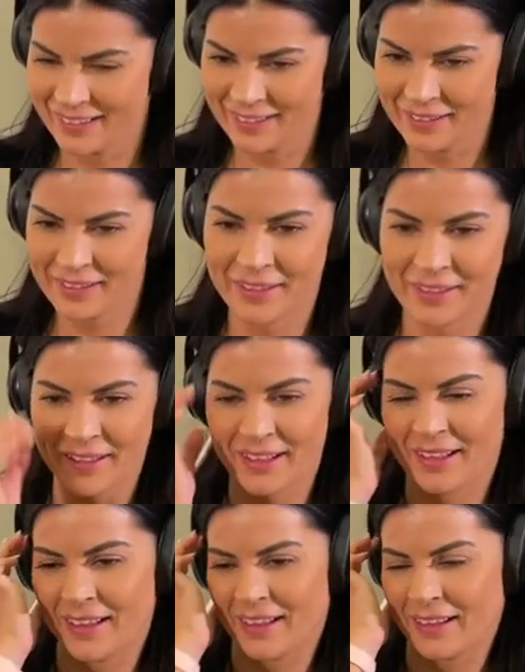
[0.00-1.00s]

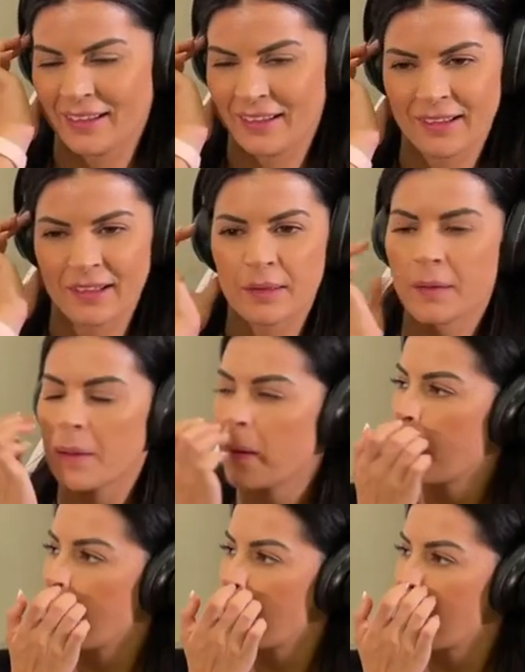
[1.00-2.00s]

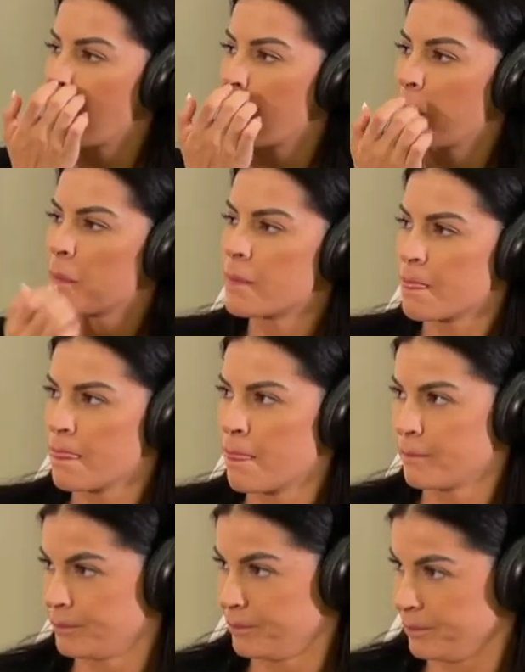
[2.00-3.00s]

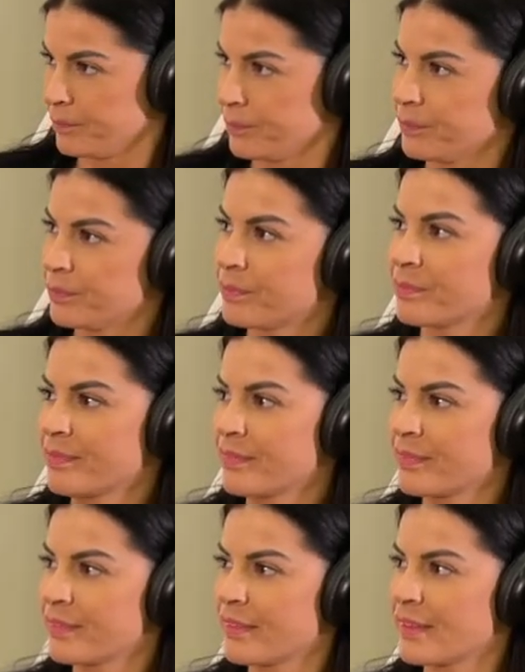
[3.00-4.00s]

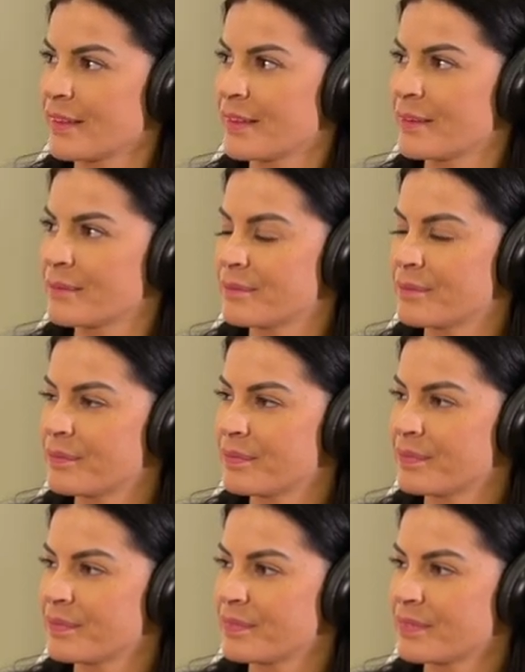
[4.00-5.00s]

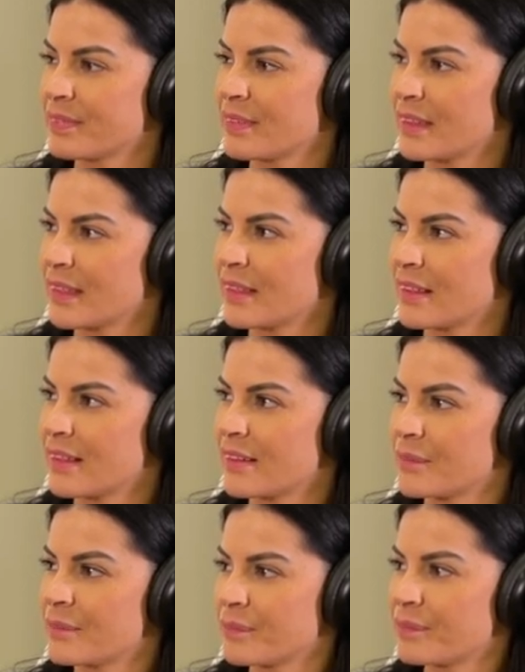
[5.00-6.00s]

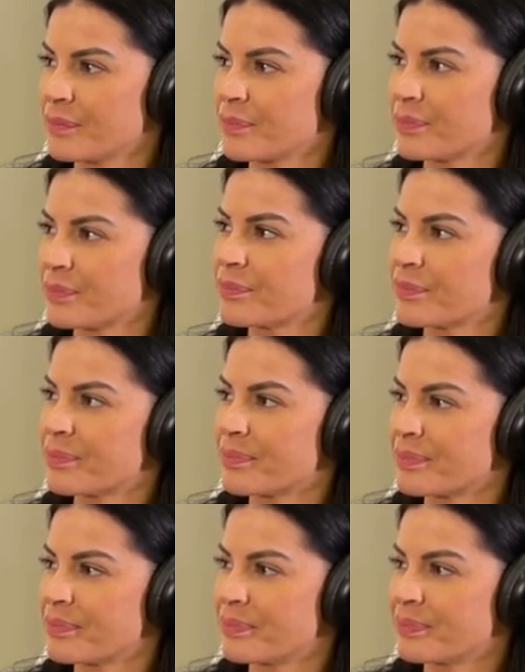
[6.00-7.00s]
This person isn't speaking.